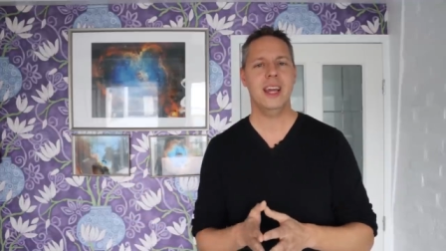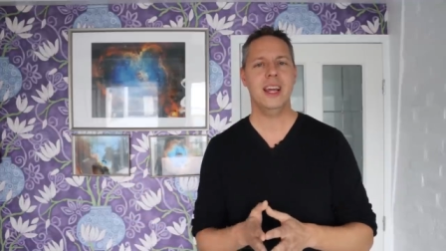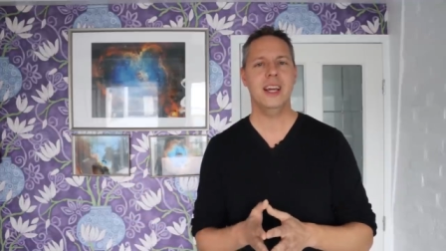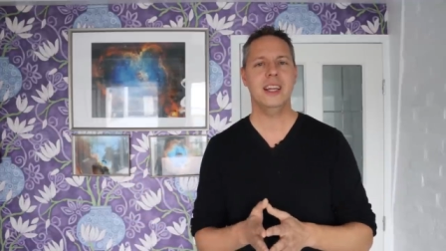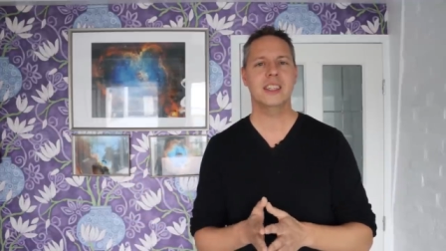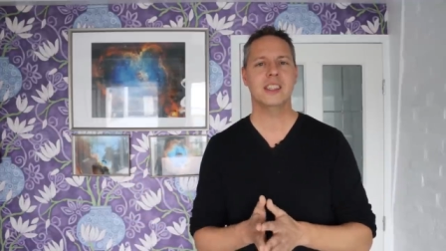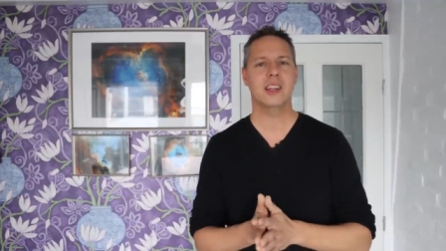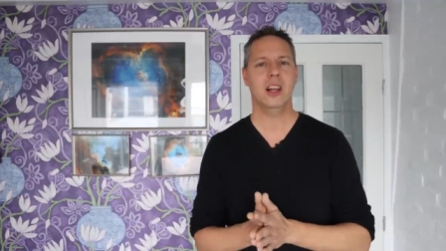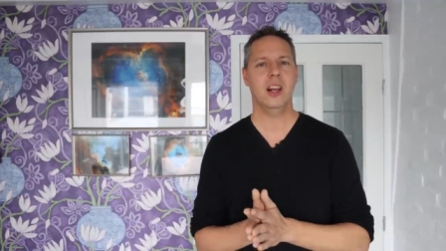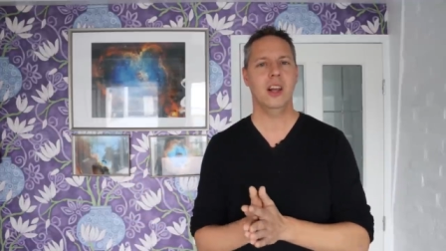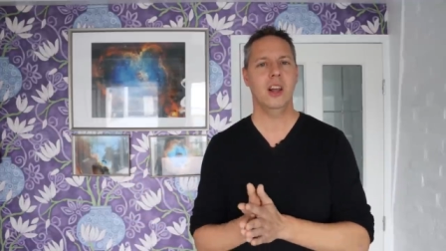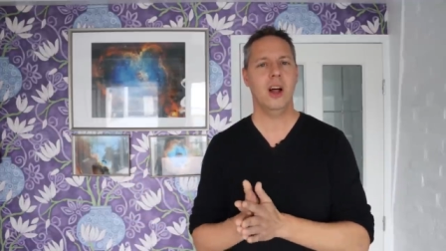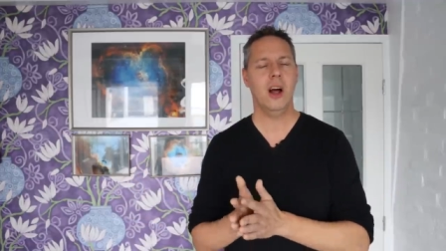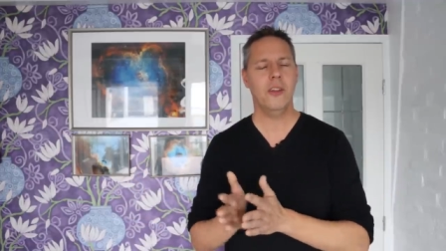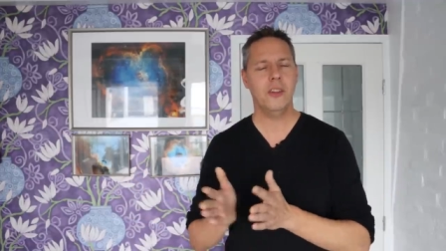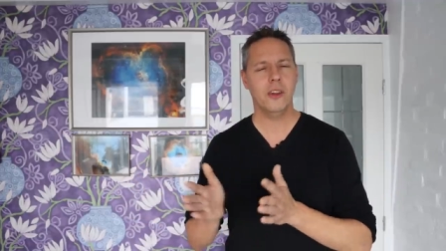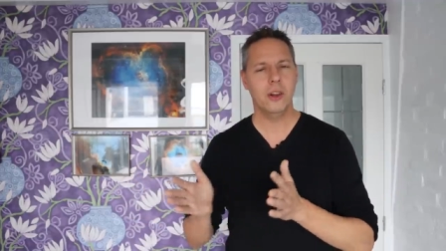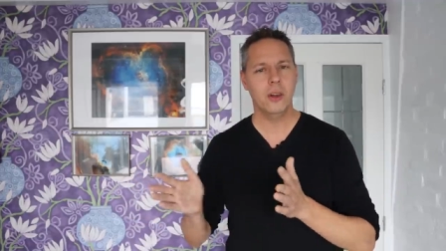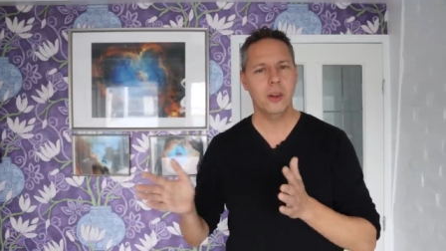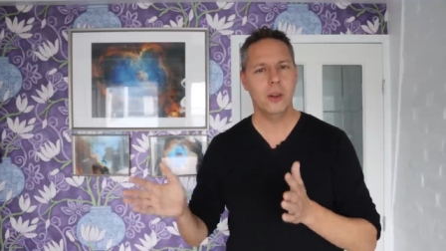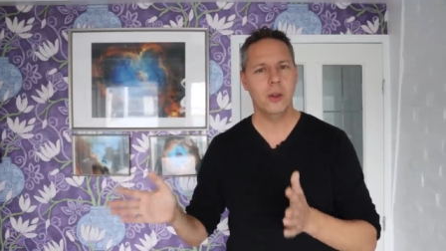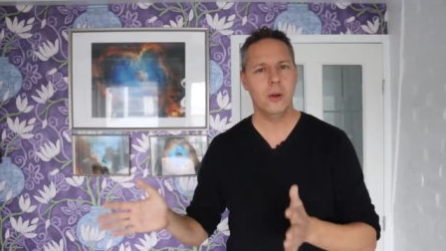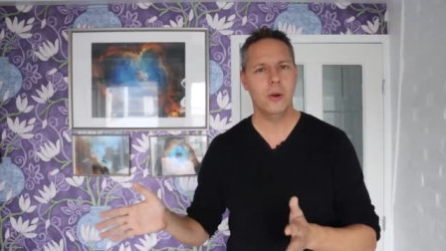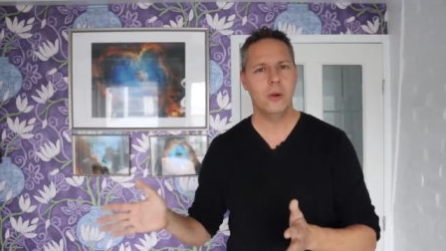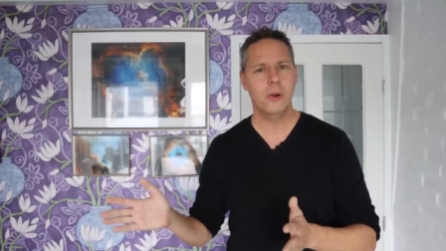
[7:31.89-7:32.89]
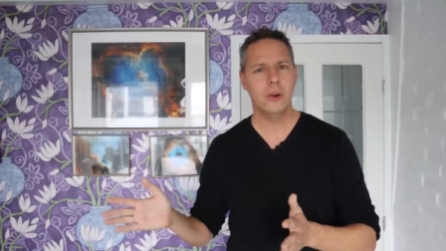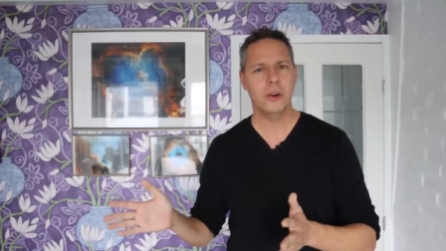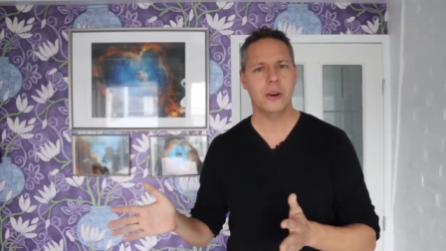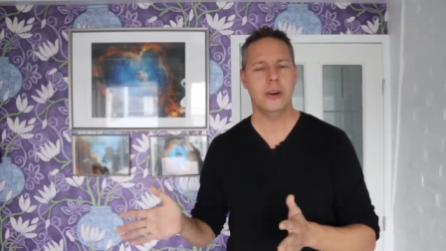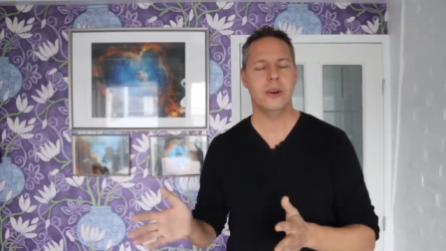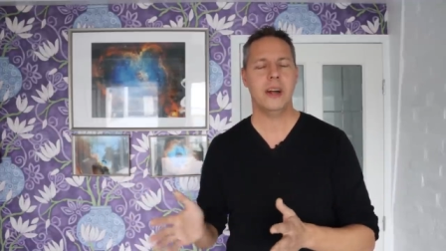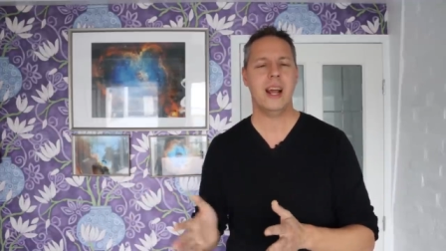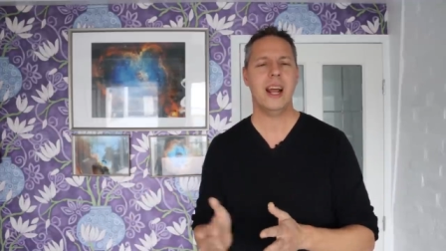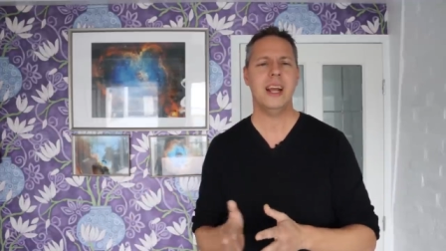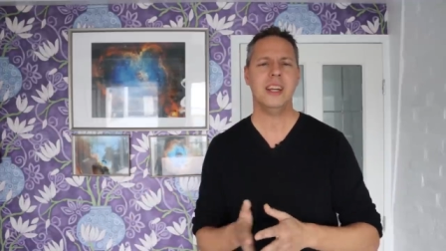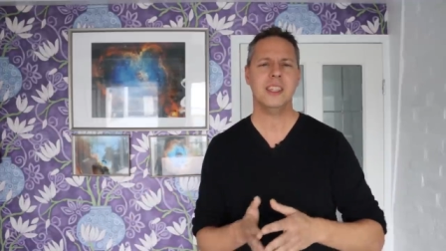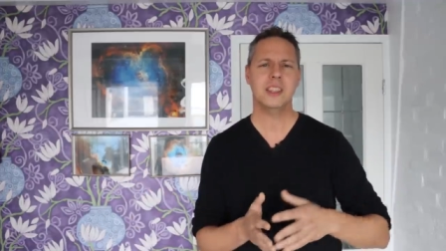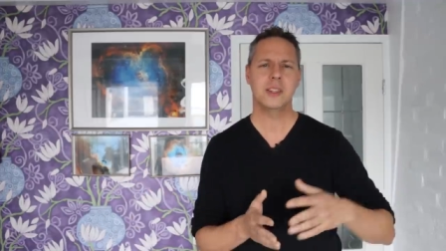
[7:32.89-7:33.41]
is a lot
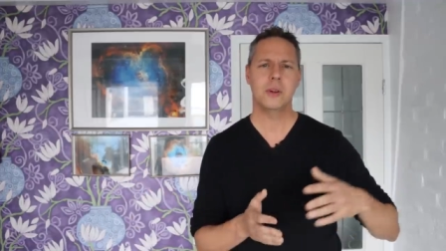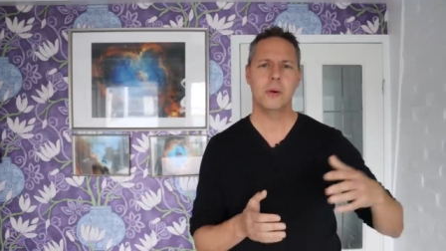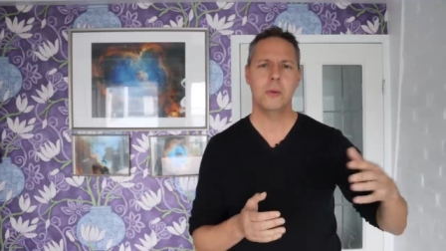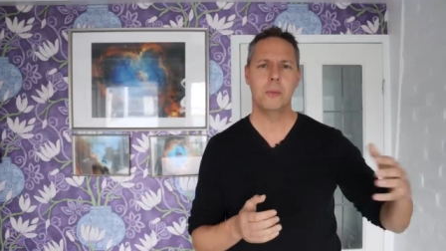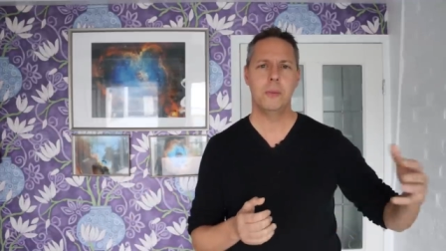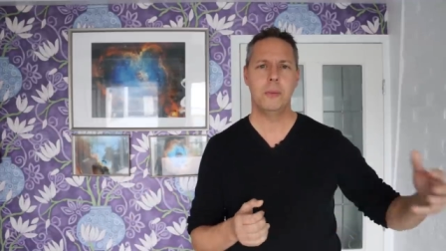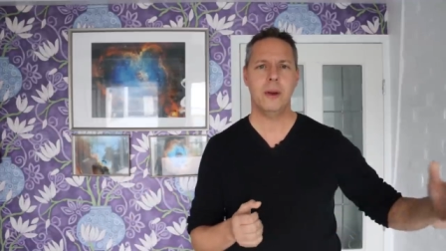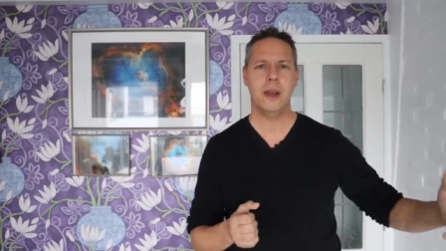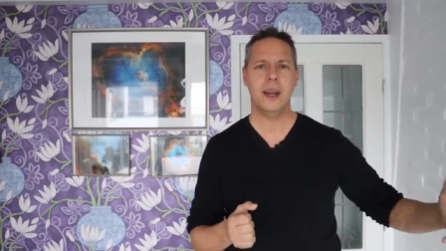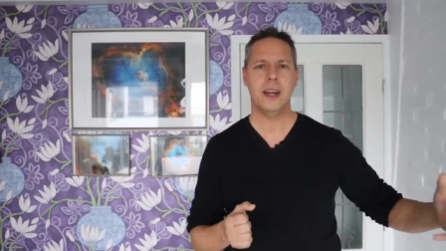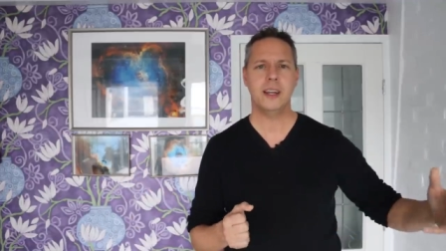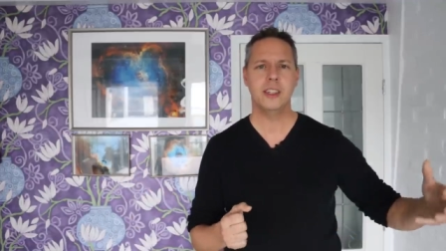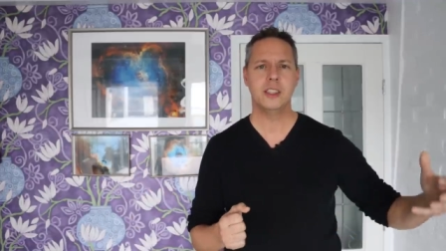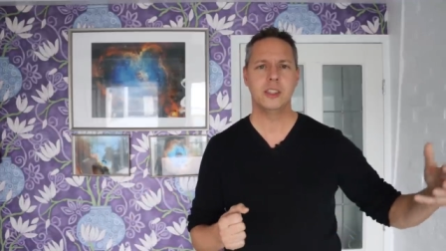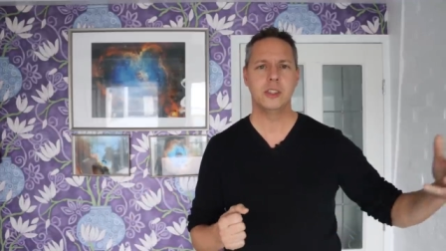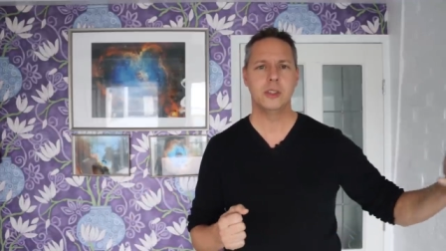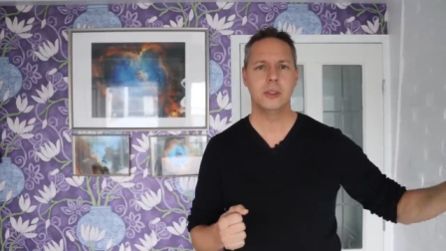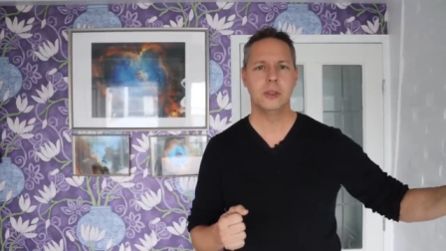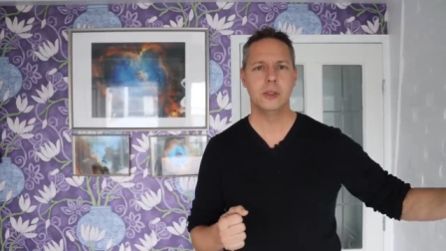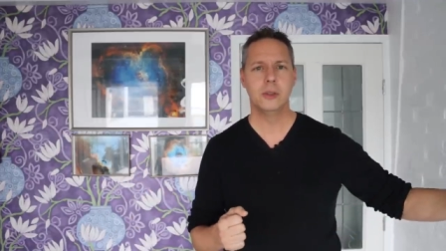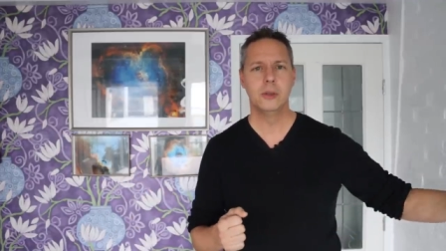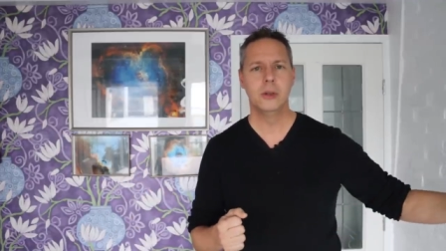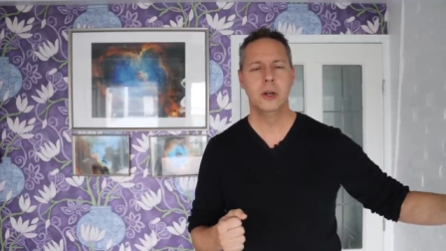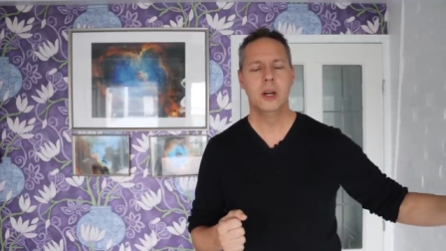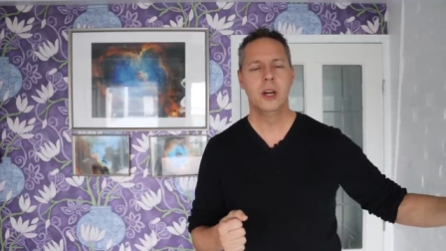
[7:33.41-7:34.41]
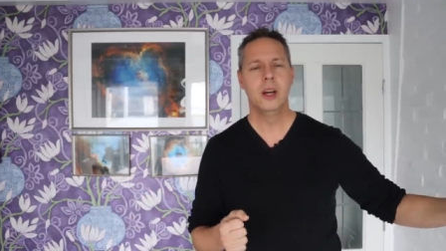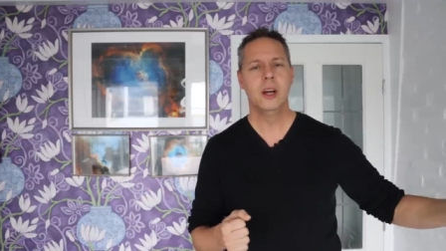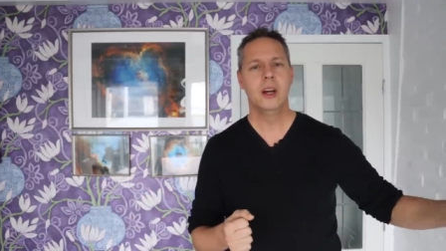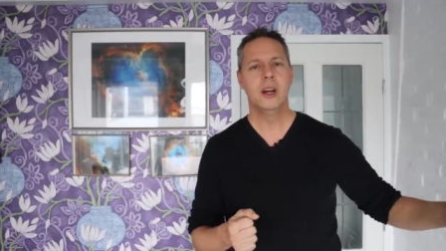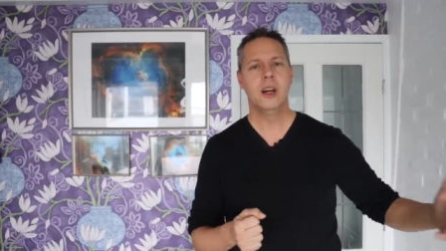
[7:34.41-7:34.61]
longer as compared to